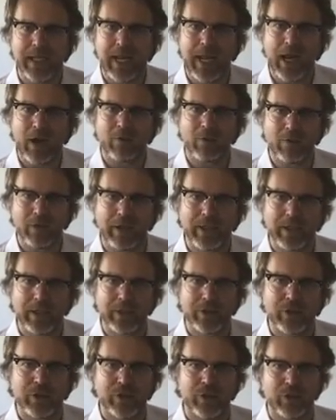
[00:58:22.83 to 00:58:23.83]

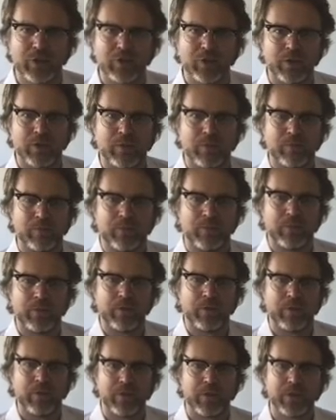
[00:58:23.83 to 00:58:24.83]
outraged.
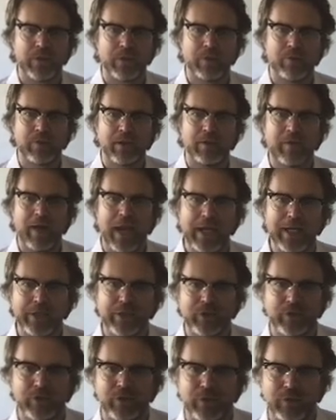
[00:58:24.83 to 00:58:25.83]
The degree of
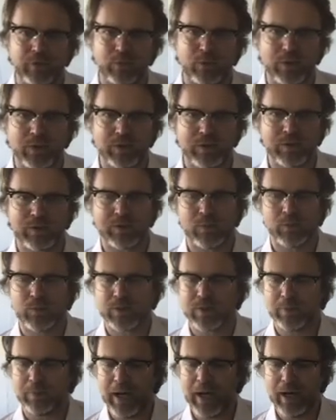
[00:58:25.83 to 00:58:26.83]
hatred was
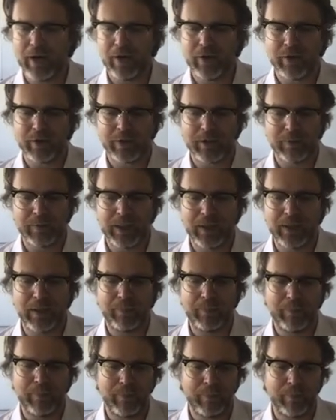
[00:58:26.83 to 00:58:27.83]
apparent. I mean,
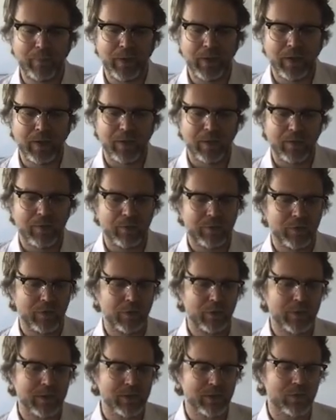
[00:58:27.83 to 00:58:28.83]

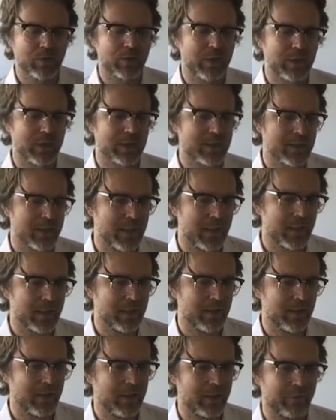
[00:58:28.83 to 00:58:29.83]
historians say
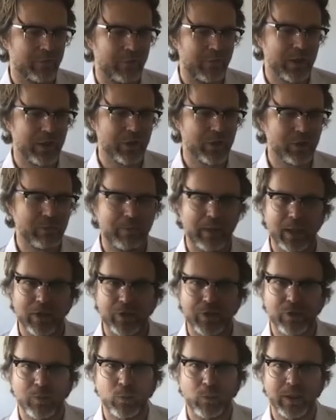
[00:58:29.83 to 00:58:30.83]
that like French and
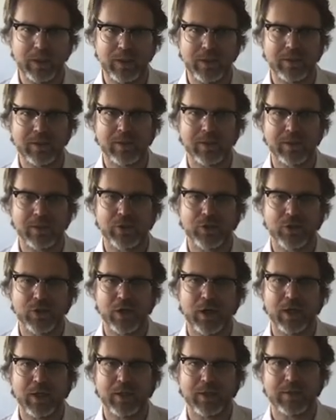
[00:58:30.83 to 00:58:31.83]
Belgian witnesses in
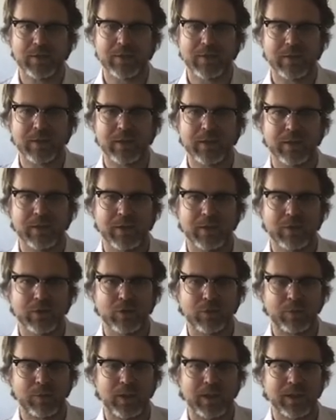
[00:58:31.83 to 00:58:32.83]
trials that
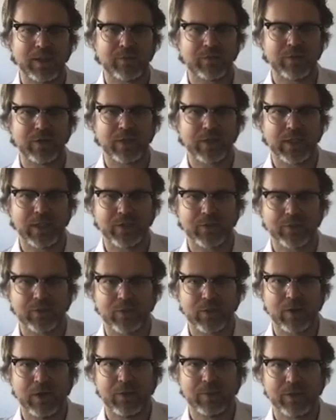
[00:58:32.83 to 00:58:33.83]
took place for international
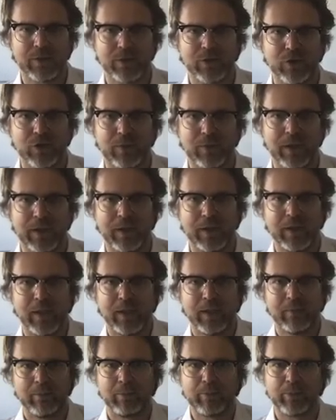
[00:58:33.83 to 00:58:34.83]
crimes in Germany
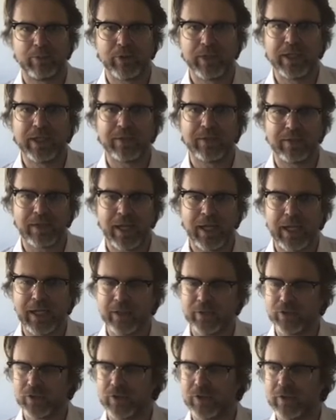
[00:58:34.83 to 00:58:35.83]
breathed
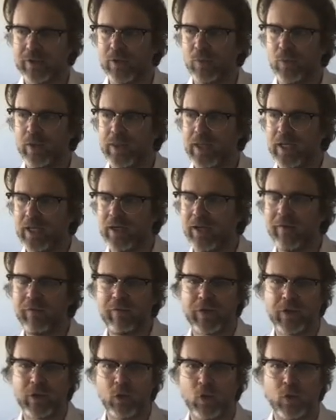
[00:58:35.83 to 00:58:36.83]
hatred, that when they left
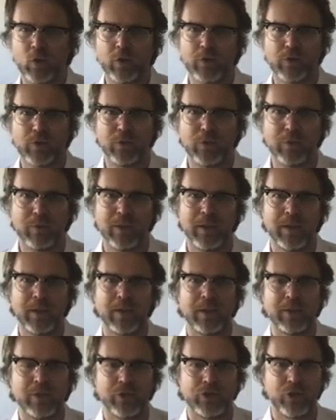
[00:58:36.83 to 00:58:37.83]
the courtroom,
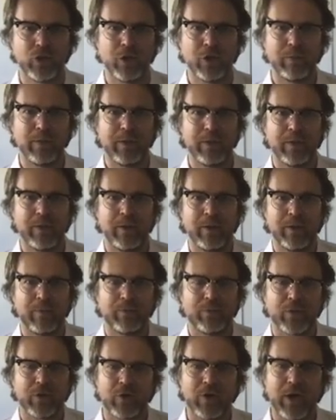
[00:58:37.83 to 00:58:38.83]
German
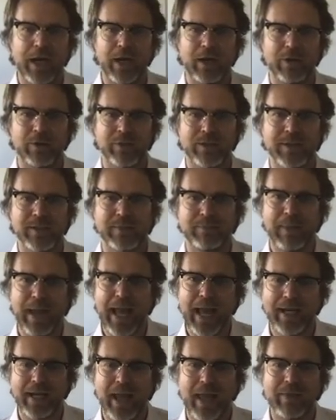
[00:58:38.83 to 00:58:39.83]
crowds
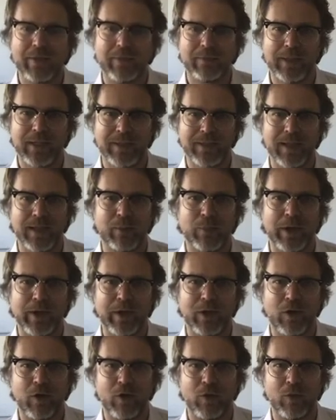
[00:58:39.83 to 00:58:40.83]
spat at them as they went
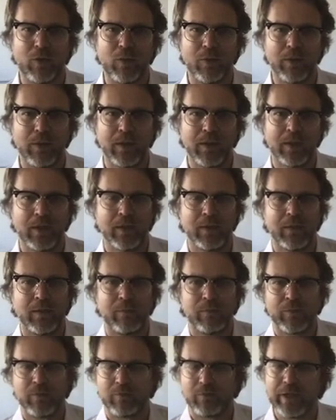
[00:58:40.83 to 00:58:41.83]
home.
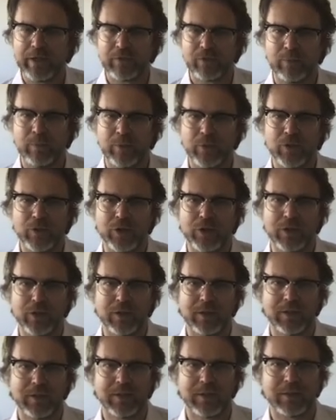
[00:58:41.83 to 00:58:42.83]
Retribution
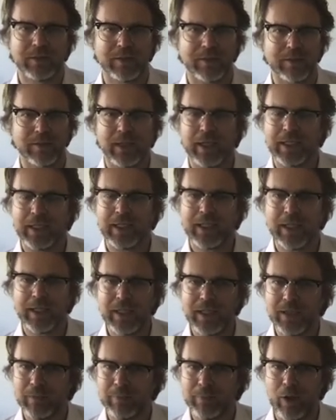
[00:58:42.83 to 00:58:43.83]
is a key
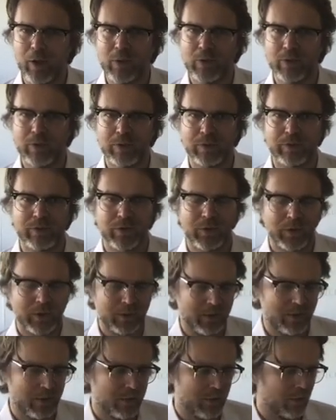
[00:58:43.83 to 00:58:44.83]
component
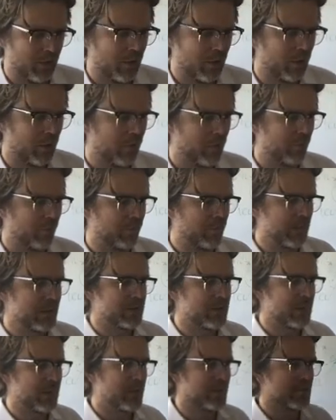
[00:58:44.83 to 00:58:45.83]
of
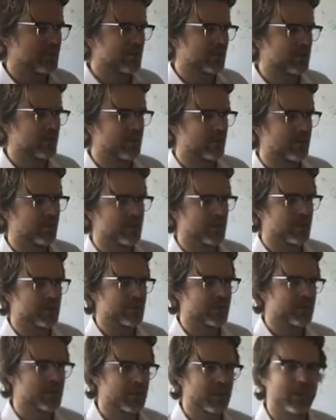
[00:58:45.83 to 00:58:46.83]
international criminal
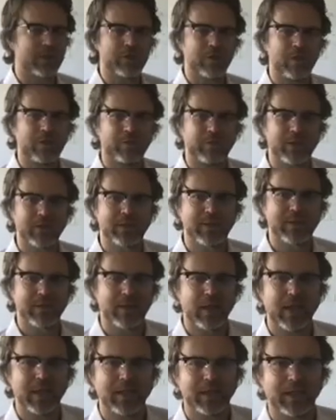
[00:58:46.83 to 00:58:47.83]
justice, and it's often
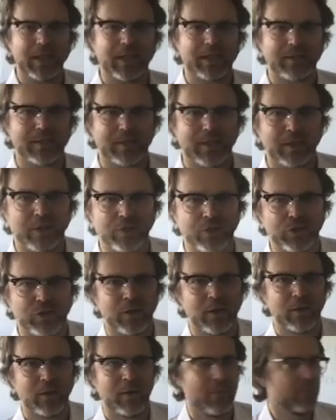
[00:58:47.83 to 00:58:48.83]
cited as such.
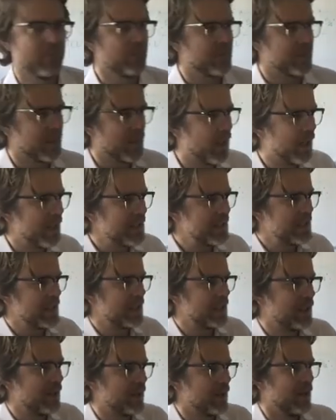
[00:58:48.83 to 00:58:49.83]
The
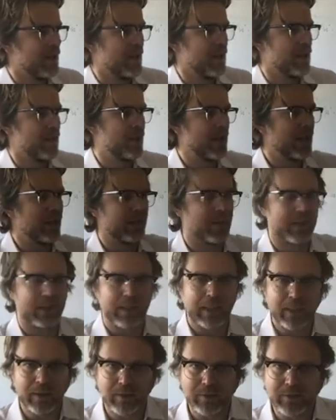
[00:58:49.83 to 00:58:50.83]
idea that the
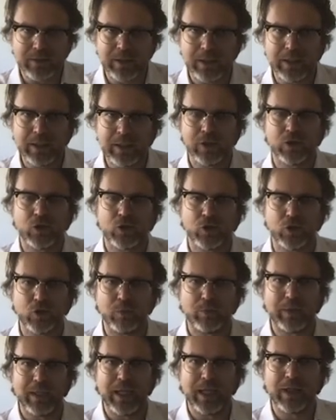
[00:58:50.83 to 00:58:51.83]
guilty
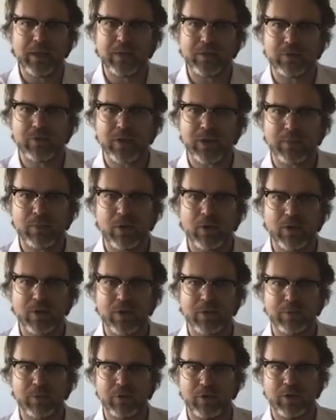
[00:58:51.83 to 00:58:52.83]
should be held
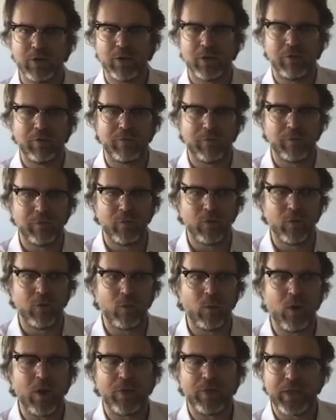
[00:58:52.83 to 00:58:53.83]
responsible for
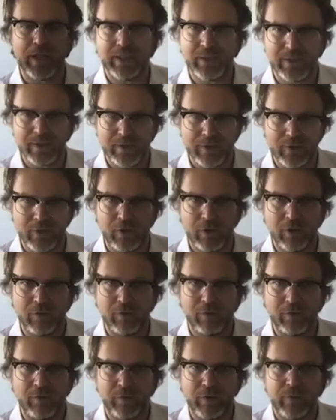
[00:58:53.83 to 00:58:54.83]
what they
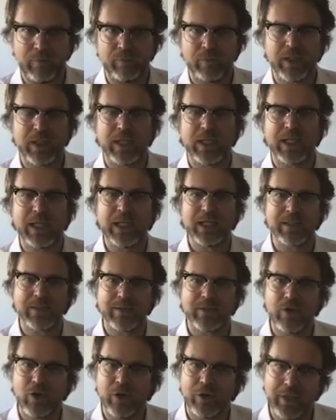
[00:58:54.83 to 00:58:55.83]
deserve. It's
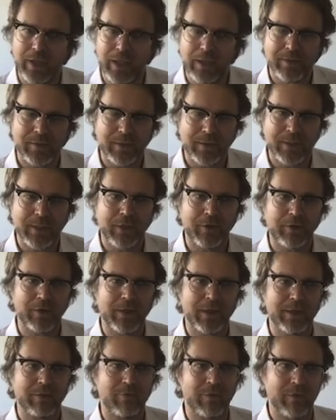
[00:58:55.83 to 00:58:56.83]
not
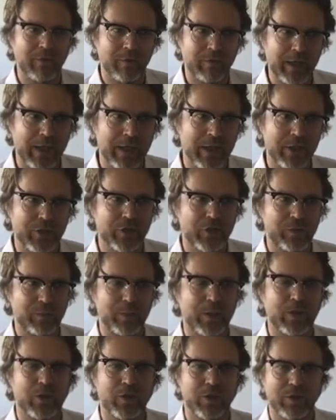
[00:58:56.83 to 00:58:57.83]
necessarily revenge,
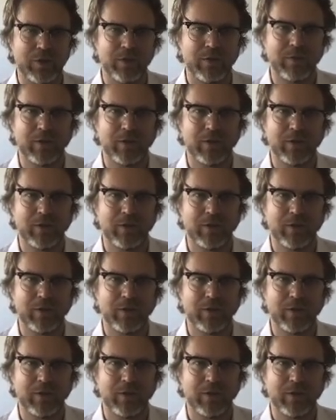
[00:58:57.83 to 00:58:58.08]
because